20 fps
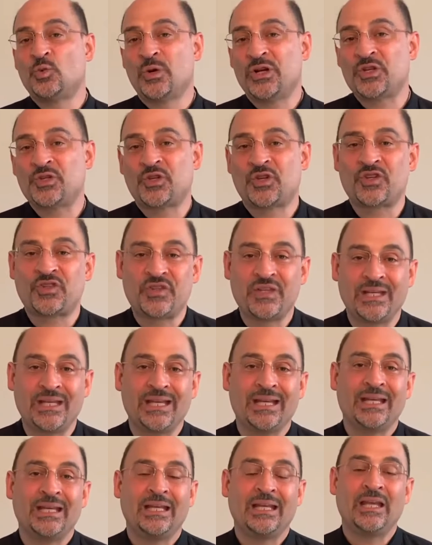you wish to
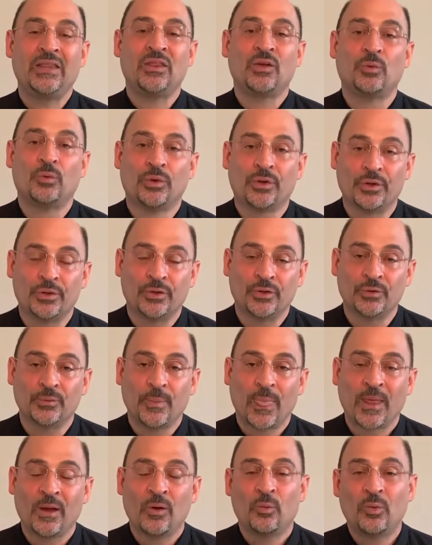see in the world.
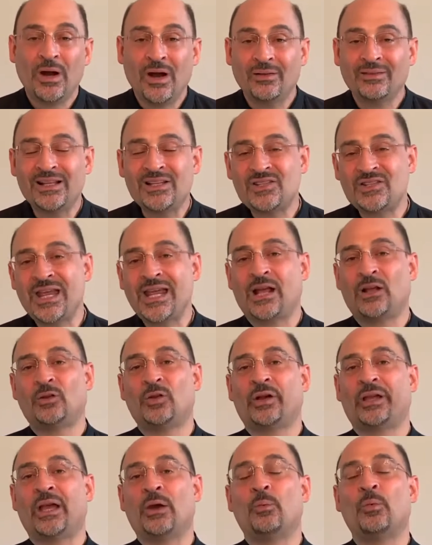Well, let's take a
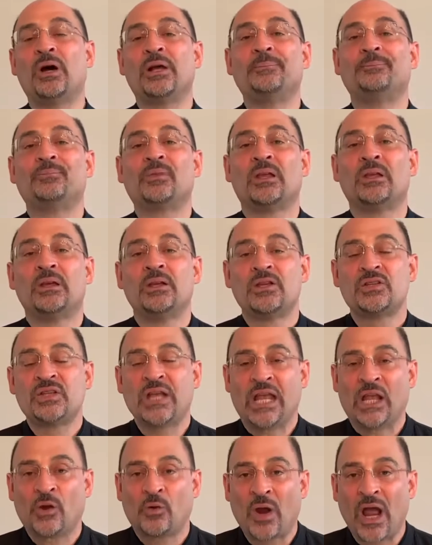look at what
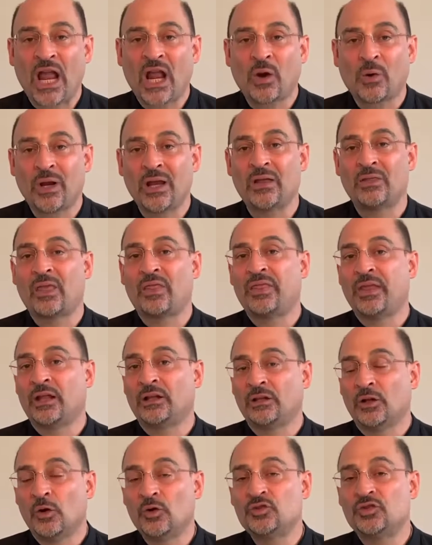St. Gregory the
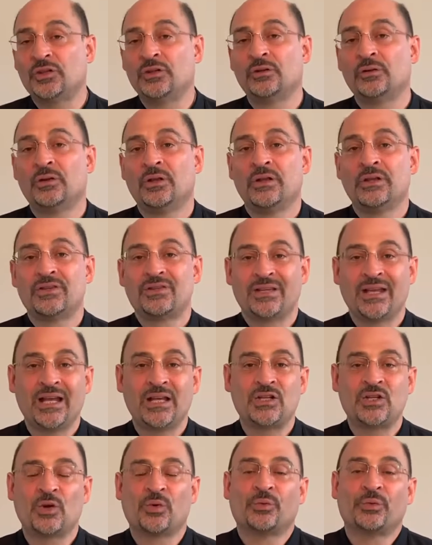theologian
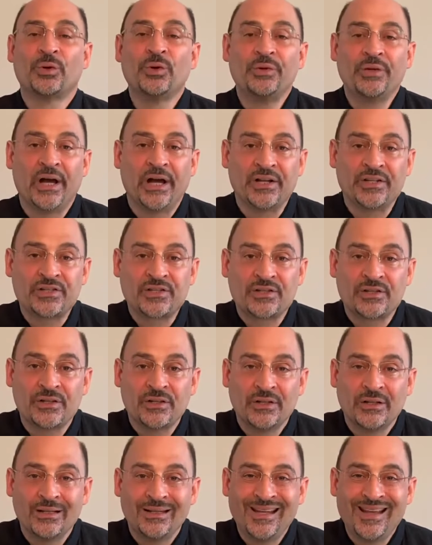said to root us
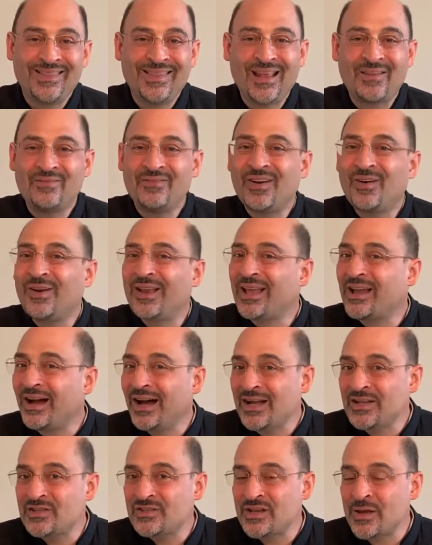in that very
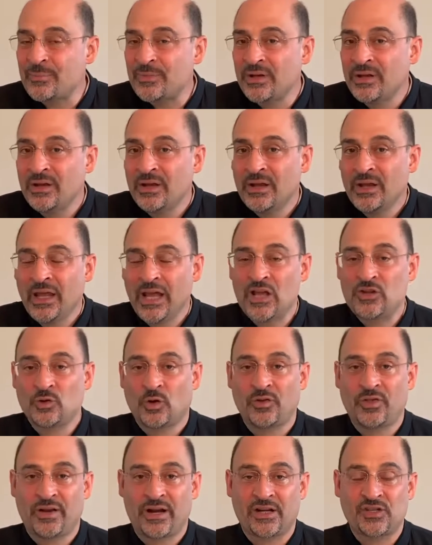concept as
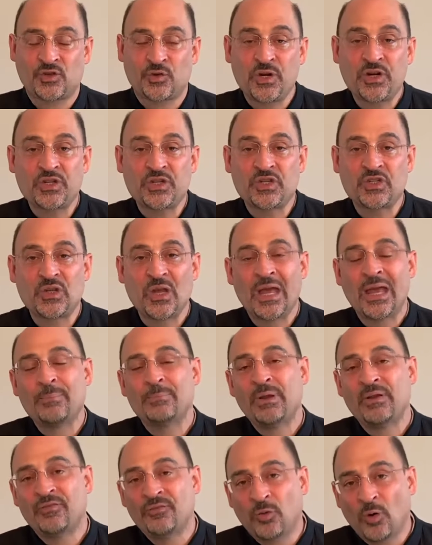Orthodox Christians
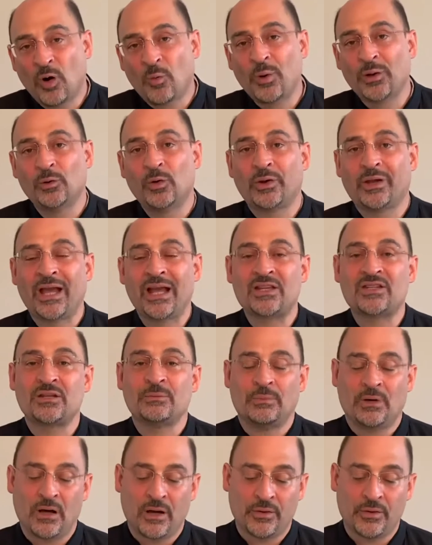before we look at some